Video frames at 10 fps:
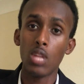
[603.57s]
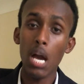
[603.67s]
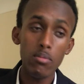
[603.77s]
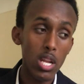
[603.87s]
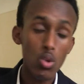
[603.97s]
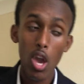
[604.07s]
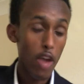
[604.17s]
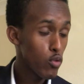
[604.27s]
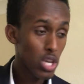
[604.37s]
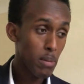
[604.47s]
I'm telling you,
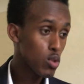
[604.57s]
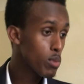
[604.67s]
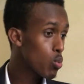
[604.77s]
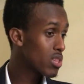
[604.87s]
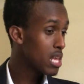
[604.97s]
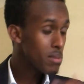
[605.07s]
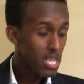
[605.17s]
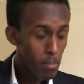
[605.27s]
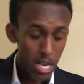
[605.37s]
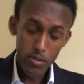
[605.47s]
if you come to me with
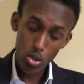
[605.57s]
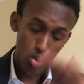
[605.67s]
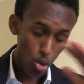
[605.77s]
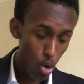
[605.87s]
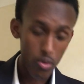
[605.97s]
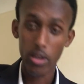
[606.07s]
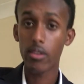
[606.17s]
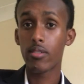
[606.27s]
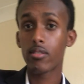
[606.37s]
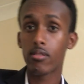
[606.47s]
limiting beliefs, sorry.
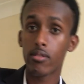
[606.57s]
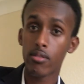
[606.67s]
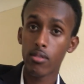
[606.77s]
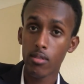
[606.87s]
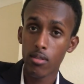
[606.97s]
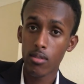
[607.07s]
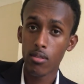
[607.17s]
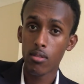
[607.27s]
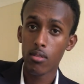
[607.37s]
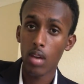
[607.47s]

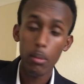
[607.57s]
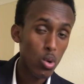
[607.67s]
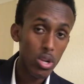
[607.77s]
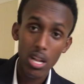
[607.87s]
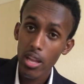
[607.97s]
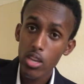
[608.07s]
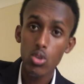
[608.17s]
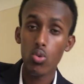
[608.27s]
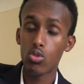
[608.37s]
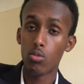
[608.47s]
I'm not going to let
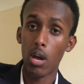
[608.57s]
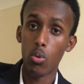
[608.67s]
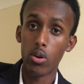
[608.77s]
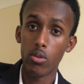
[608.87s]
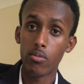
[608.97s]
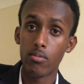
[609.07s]
you into my world.